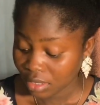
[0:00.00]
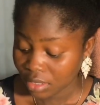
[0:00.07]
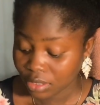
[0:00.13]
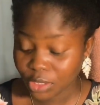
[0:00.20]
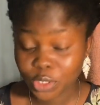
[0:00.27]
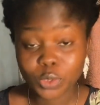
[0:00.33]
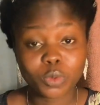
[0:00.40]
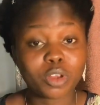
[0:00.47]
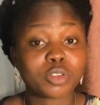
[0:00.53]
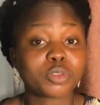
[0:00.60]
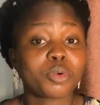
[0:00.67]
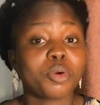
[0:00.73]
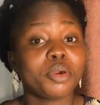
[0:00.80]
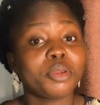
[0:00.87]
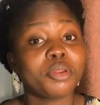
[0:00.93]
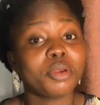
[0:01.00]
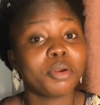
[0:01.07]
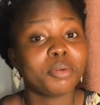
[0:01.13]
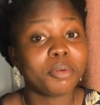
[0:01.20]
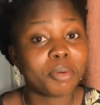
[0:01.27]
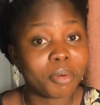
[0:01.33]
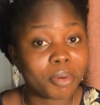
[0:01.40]
this is what's going
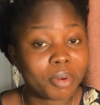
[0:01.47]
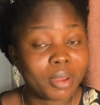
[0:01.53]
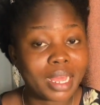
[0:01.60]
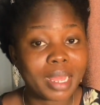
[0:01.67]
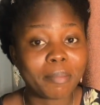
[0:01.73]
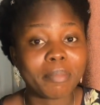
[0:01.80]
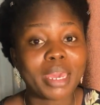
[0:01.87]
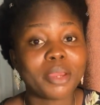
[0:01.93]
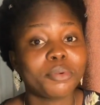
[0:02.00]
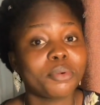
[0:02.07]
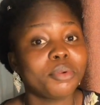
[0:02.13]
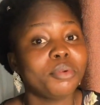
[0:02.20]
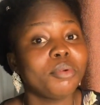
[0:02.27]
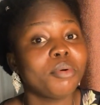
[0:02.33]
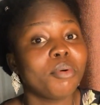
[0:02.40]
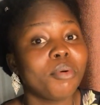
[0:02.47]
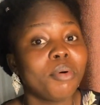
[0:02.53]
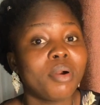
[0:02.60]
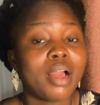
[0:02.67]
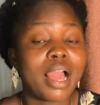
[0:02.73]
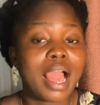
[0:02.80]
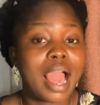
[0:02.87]
on. No, I mean, I don't know
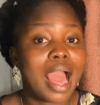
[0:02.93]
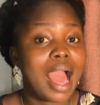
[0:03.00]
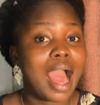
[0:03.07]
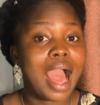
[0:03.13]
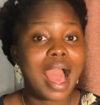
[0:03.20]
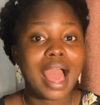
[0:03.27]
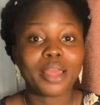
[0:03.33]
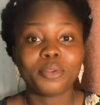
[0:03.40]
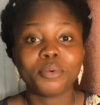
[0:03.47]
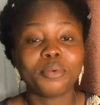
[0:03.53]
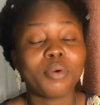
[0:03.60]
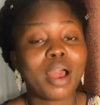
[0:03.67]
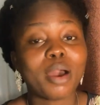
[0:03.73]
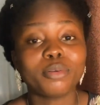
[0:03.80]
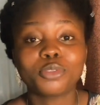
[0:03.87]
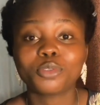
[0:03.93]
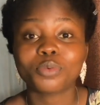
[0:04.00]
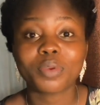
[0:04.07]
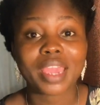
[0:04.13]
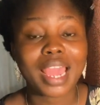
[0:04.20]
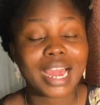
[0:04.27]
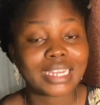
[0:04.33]
how to
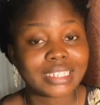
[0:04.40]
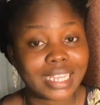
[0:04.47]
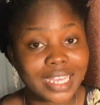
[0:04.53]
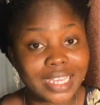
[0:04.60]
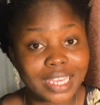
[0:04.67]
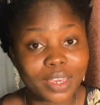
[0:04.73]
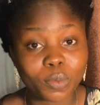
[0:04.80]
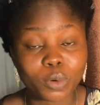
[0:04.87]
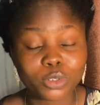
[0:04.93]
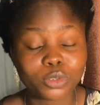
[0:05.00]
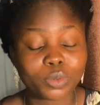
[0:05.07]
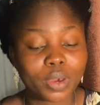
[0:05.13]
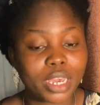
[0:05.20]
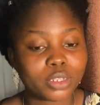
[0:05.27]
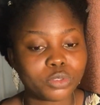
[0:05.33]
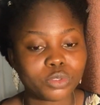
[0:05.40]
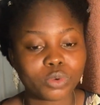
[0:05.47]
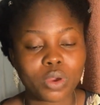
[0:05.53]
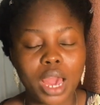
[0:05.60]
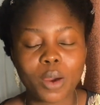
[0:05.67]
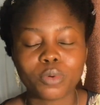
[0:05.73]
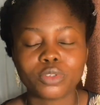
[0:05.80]
react again. What do?
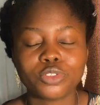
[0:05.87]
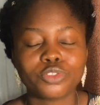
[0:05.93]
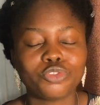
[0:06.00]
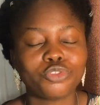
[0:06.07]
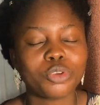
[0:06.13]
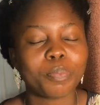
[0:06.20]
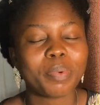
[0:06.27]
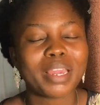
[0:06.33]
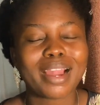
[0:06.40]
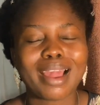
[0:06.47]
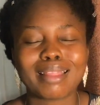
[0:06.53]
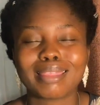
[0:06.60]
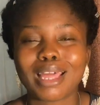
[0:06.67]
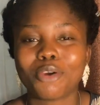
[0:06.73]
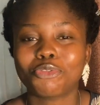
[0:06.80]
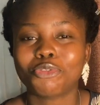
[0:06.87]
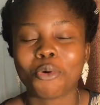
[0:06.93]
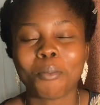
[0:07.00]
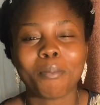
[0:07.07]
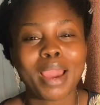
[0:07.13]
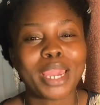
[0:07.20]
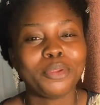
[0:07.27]
I was dripping kata
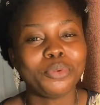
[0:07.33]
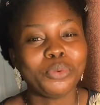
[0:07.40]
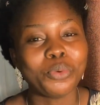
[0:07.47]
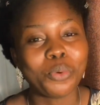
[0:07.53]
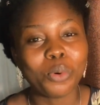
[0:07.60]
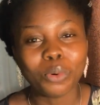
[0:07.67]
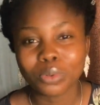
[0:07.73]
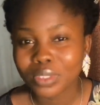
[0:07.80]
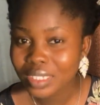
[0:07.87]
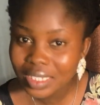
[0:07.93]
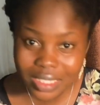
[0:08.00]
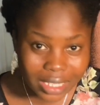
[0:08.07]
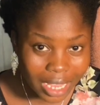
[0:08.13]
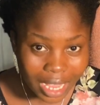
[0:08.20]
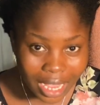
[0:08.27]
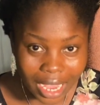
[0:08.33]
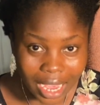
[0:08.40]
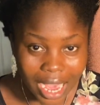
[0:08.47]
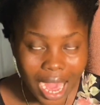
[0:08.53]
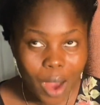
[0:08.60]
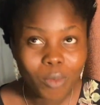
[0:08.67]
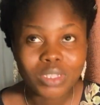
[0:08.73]
from my nose.
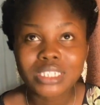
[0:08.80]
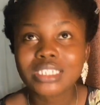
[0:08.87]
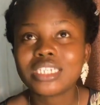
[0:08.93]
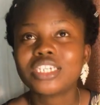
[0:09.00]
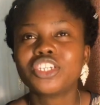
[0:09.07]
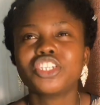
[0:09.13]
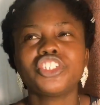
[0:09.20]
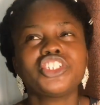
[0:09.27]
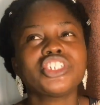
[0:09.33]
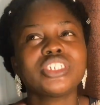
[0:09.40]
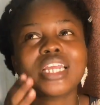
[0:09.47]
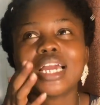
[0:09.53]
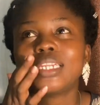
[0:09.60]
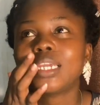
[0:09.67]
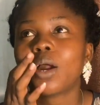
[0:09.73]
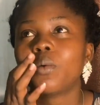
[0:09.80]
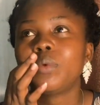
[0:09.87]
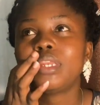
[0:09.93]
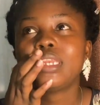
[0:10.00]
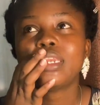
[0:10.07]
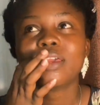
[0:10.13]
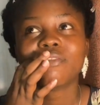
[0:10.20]
I was in the kitchen that day. I will
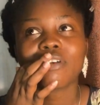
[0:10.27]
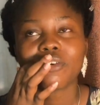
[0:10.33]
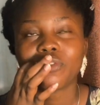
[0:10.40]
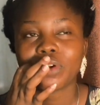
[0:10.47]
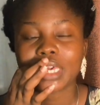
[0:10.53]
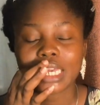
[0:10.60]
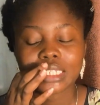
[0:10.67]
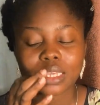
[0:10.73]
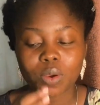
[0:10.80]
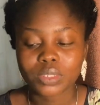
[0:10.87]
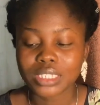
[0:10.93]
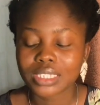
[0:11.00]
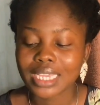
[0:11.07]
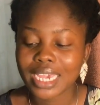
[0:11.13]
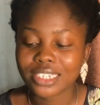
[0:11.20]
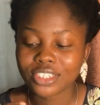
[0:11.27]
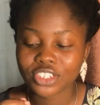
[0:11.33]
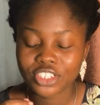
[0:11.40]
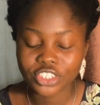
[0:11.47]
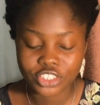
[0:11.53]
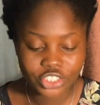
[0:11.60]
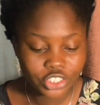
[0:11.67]
never forget. I was inside the
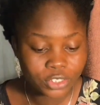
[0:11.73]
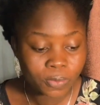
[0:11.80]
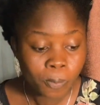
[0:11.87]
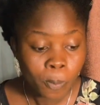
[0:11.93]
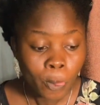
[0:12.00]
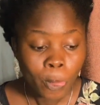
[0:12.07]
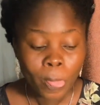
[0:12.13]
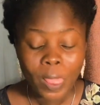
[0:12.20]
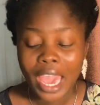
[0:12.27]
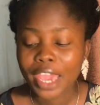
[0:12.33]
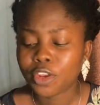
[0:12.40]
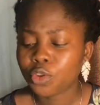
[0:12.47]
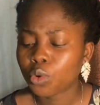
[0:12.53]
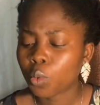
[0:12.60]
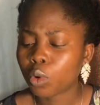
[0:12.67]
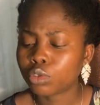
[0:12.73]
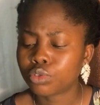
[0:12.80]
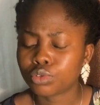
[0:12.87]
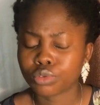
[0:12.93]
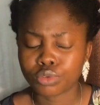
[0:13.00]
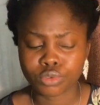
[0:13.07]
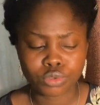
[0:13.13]
kitchen. I didn't know what
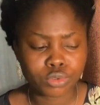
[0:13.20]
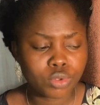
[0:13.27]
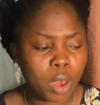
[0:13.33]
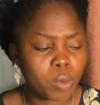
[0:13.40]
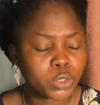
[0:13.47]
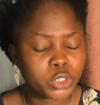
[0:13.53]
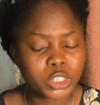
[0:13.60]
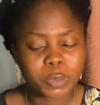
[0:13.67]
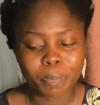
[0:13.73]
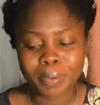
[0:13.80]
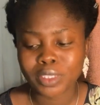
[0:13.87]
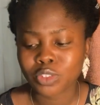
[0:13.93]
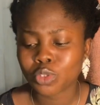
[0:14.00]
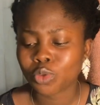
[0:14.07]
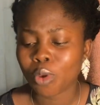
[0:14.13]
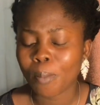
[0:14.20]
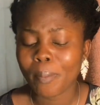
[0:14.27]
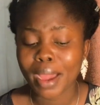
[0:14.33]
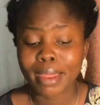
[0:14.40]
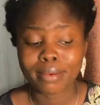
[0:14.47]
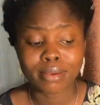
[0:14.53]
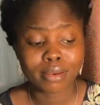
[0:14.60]
to do. I was just pacing up
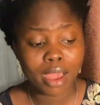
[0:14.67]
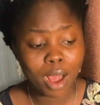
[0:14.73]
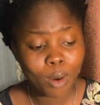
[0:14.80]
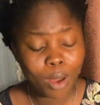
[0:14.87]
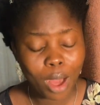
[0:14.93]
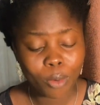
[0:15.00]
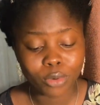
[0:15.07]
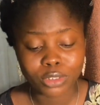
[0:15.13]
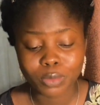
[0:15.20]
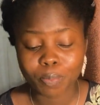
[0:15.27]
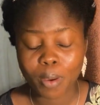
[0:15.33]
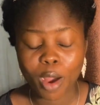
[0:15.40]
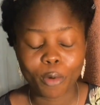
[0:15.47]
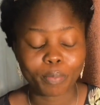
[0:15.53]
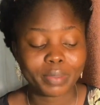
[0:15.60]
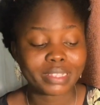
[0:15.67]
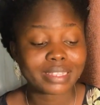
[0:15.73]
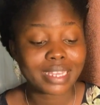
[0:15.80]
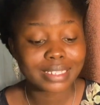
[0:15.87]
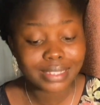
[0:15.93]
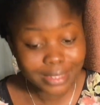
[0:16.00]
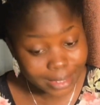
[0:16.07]
and down. I was
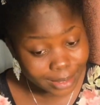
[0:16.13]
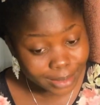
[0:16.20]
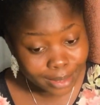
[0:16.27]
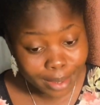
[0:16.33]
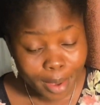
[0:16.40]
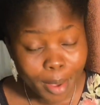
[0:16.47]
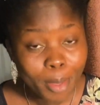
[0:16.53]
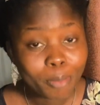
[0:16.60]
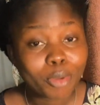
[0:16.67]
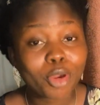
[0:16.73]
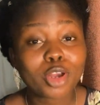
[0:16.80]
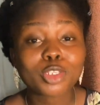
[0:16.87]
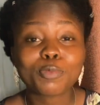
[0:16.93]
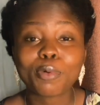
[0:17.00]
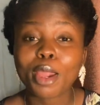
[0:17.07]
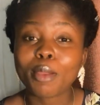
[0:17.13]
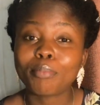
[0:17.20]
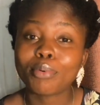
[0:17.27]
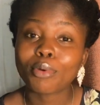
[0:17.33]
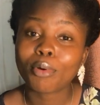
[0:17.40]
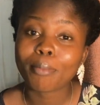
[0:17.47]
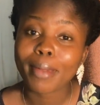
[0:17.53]
palpitating because boy
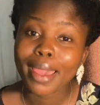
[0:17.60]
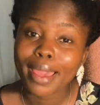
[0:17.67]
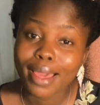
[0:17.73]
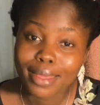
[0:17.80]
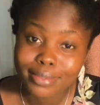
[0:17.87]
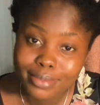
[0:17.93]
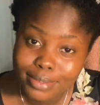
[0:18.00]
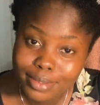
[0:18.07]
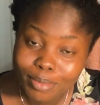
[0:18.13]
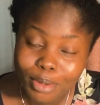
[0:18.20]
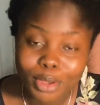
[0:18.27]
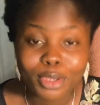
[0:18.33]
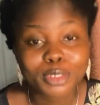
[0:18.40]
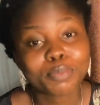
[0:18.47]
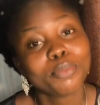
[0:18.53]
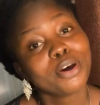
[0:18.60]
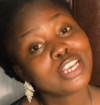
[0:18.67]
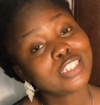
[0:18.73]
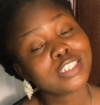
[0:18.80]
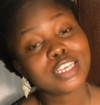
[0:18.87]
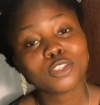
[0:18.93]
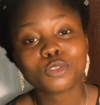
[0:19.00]
broke my heart. Because boy
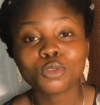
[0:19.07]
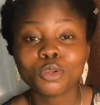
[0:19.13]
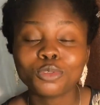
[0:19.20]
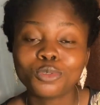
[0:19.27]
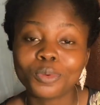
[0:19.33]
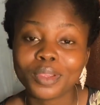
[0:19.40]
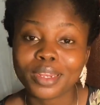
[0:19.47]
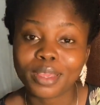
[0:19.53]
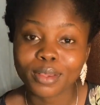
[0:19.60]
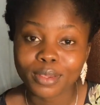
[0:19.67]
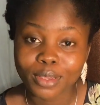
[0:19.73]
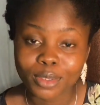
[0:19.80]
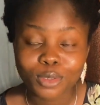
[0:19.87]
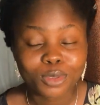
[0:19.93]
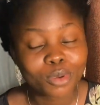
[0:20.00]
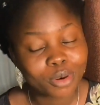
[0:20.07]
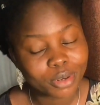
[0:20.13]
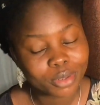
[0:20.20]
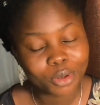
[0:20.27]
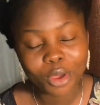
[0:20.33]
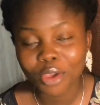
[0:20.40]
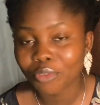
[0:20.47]
say it's not doing again.
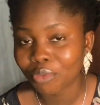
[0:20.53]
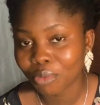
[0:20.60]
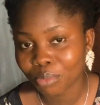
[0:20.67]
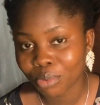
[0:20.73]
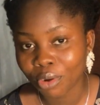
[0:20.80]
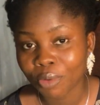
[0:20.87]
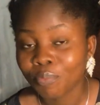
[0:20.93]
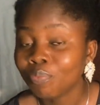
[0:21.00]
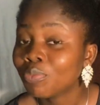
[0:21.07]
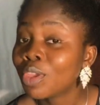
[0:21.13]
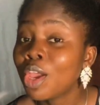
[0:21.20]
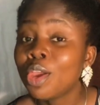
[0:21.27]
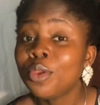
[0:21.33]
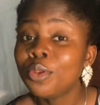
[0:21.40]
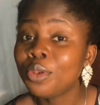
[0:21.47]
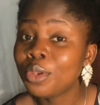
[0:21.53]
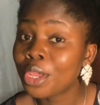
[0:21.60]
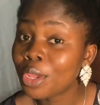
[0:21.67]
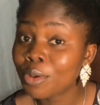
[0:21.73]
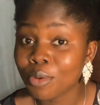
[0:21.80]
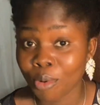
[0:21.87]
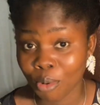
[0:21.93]
Sorry, not even boy.
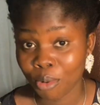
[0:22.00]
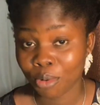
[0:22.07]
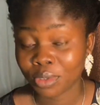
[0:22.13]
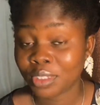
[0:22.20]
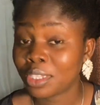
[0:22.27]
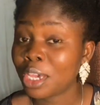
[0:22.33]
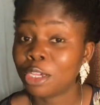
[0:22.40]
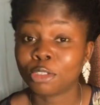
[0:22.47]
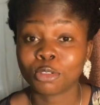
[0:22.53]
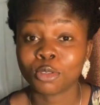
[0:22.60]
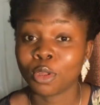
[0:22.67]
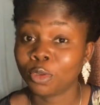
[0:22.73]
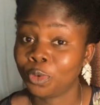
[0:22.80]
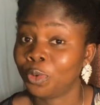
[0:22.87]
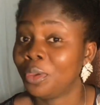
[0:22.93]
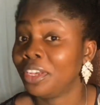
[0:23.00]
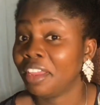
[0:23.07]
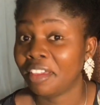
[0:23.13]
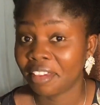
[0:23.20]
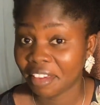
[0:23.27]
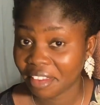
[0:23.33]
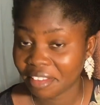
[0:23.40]
Nino say it's not doing
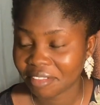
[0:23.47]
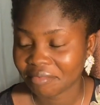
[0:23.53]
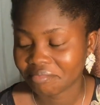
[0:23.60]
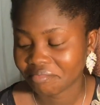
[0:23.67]
again.